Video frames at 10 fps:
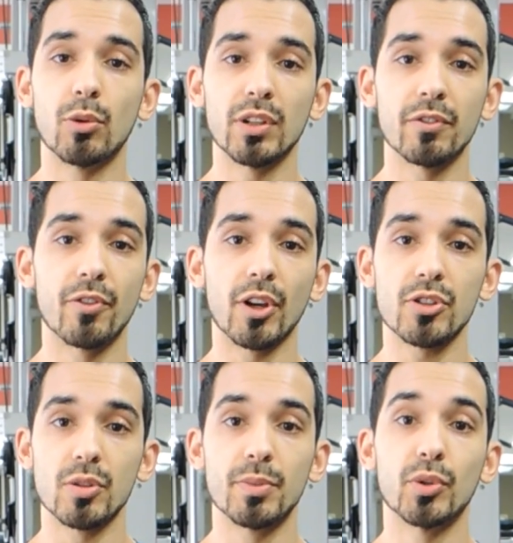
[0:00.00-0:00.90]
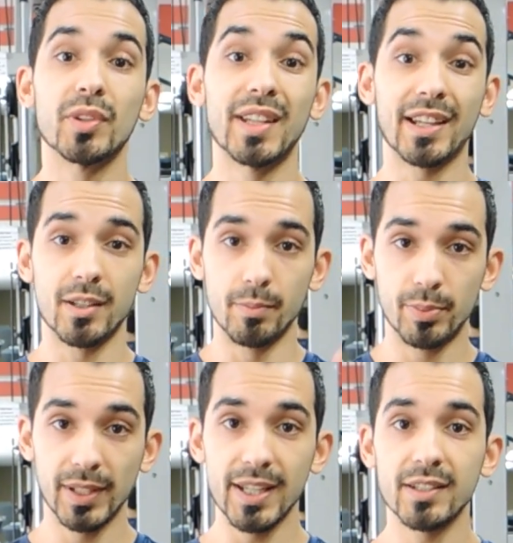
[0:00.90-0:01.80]
you want to focus on building that
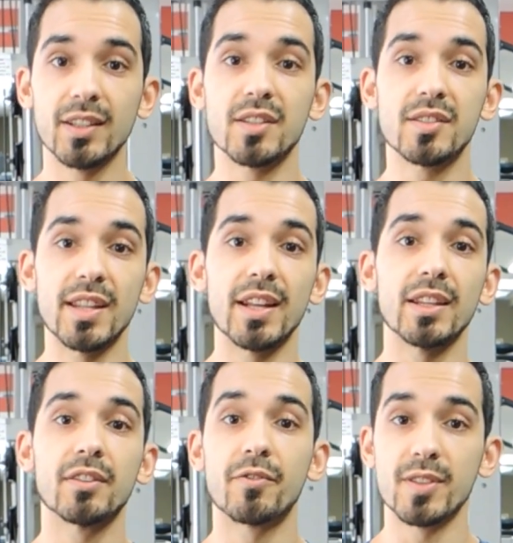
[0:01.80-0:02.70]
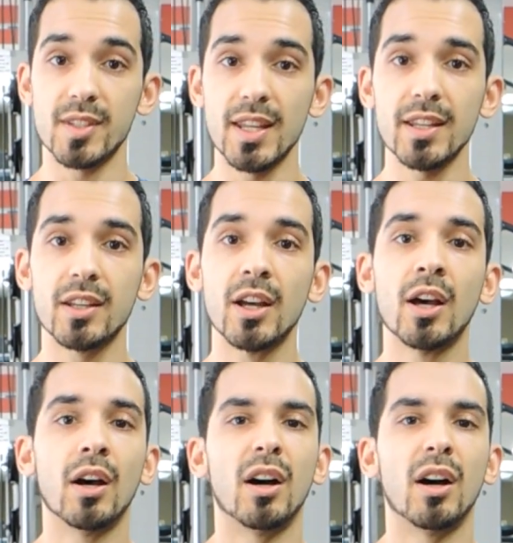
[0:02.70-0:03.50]
complete aesthetic physique.